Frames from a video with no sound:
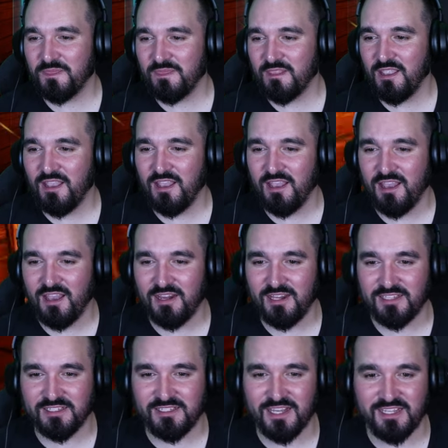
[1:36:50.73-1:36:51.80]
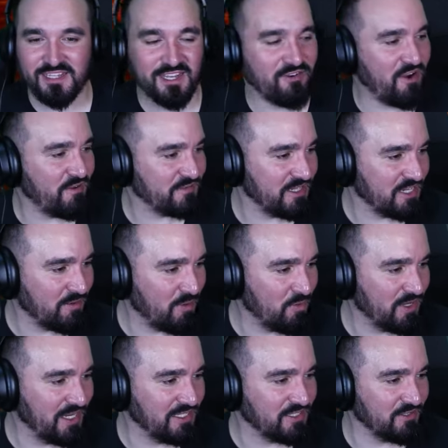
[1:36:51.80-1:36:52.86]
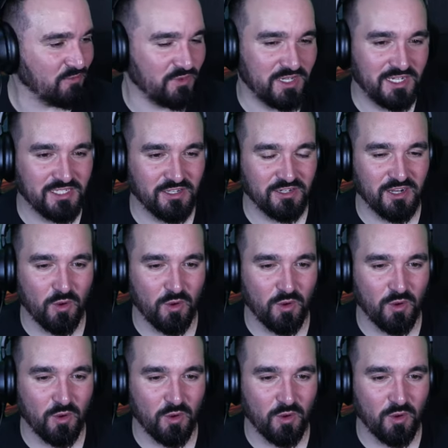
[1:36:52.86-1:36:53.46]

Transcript: Uh, let's let's get cracking. Come on, we're nearly done. We're nearly done.